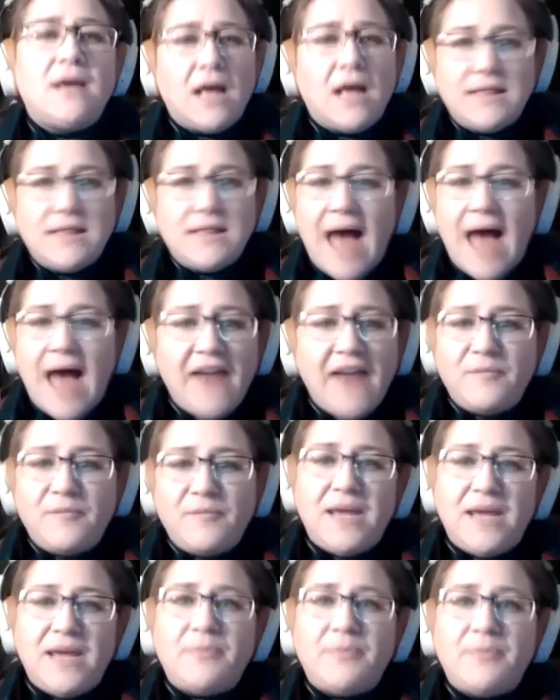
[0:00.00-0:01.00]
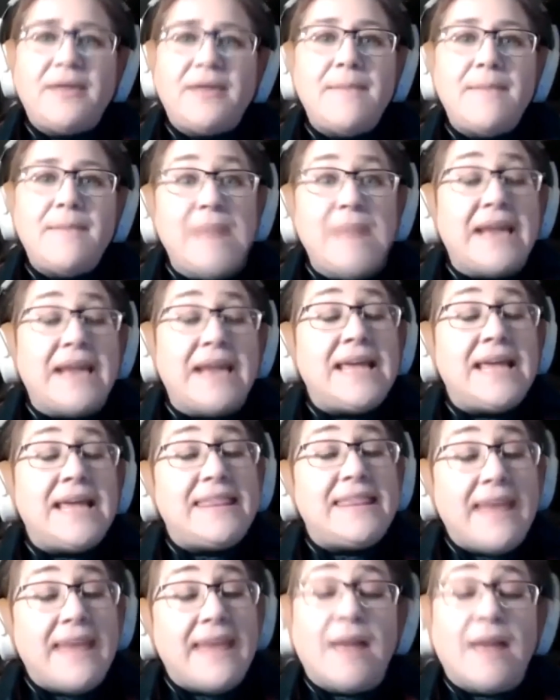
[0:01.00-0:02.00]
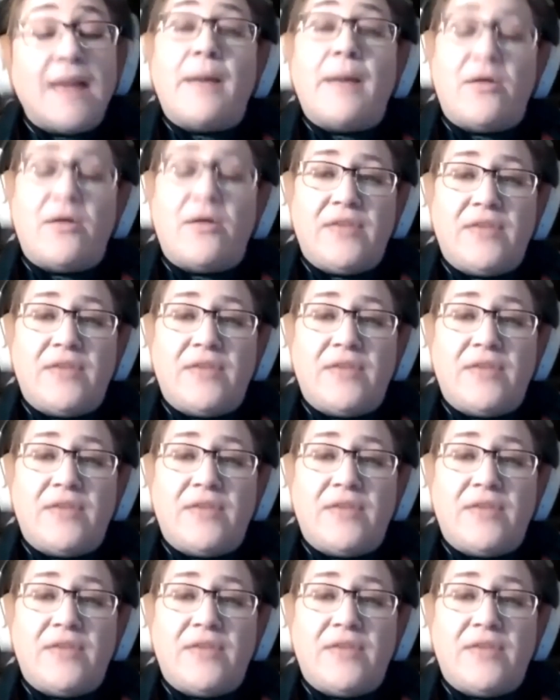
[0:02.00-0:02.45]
a lot of people immediately think about